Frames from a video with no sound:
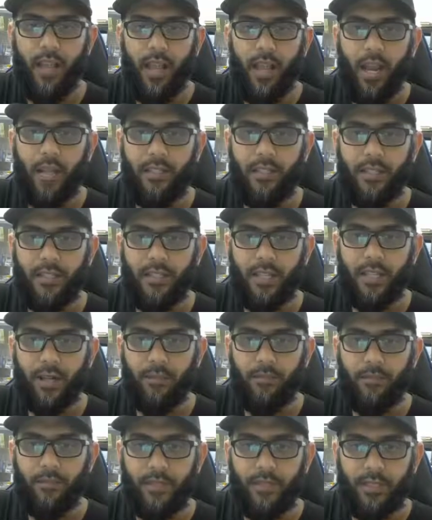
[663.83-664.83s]
I just
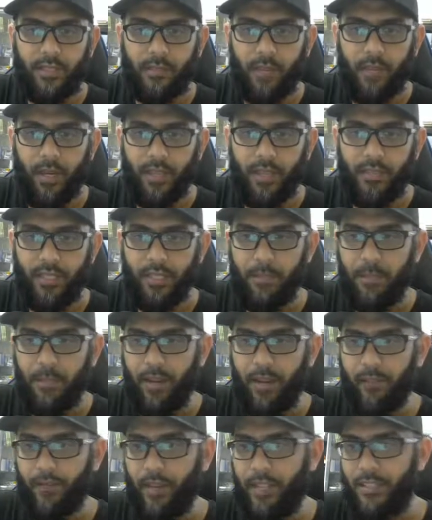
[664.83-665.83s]
come. This is my
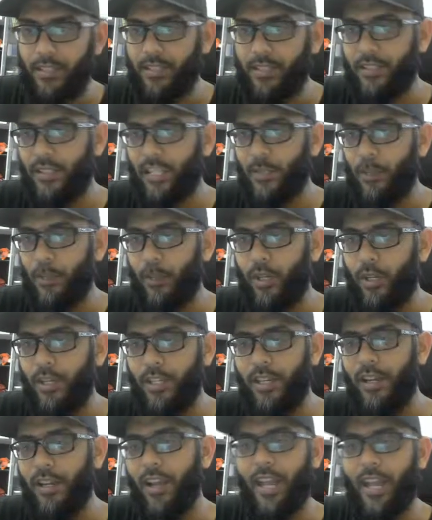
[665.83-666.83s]
face. Just put it
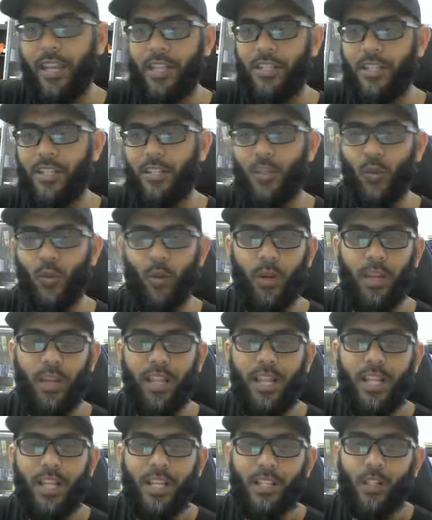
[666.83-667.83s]
here. I can just do it.
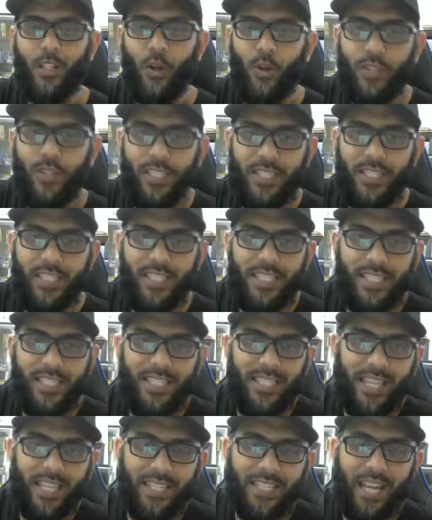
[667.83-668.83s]
So this
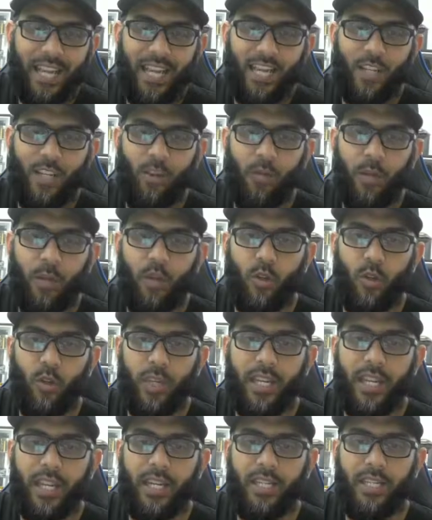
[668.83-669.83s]
is exactly you'll be
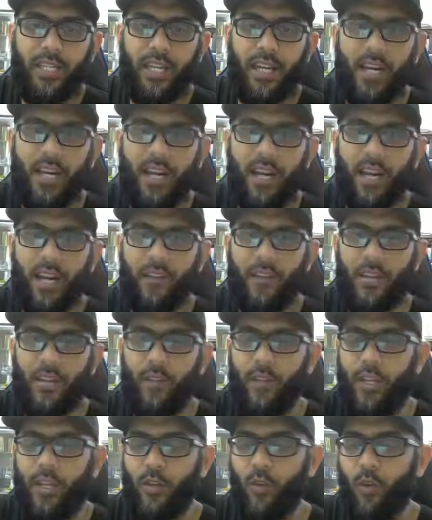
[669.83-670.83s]
doing it
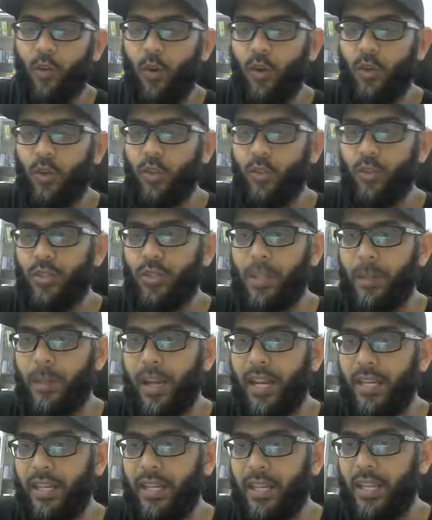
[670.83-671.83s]
when you want to do some
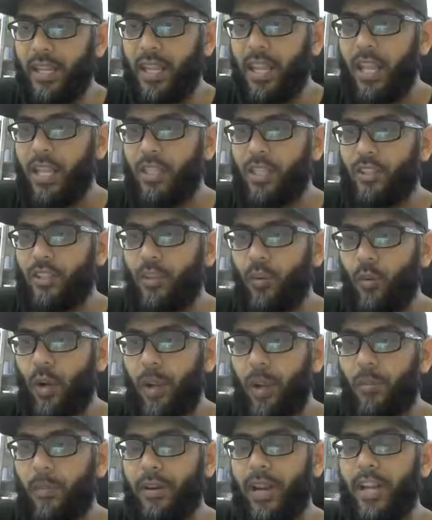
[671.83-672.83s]
editing. So what
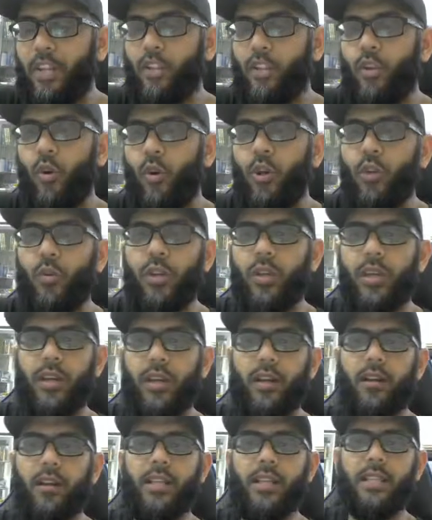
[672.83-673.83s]
I'm trying to show you
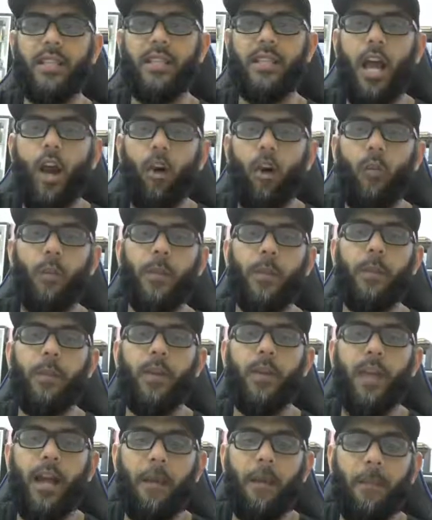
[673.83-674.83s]
here is how
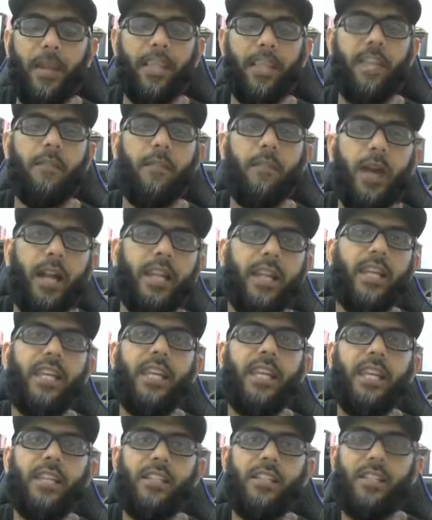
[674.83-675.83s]
people are making
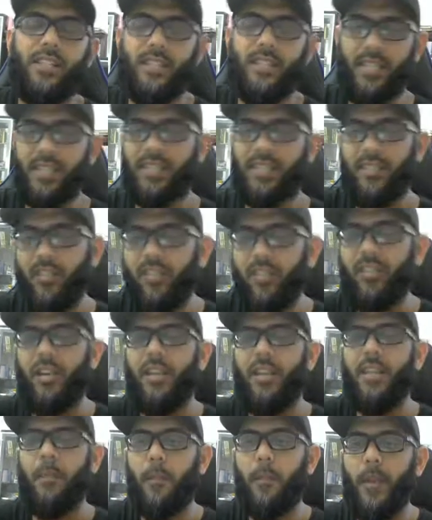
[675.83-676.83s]
money just
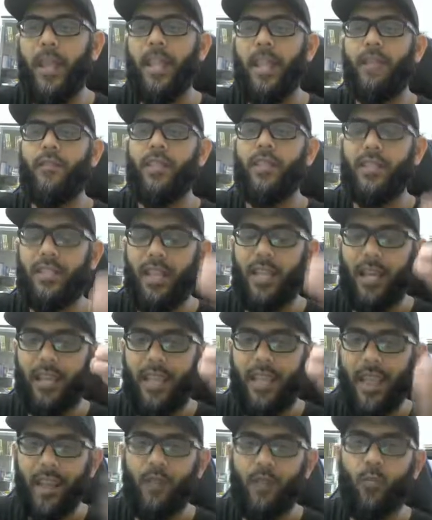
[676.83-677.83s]
literally playing with
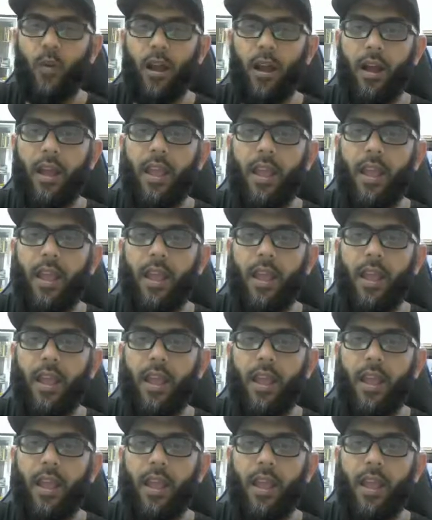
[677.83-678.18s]
Canva.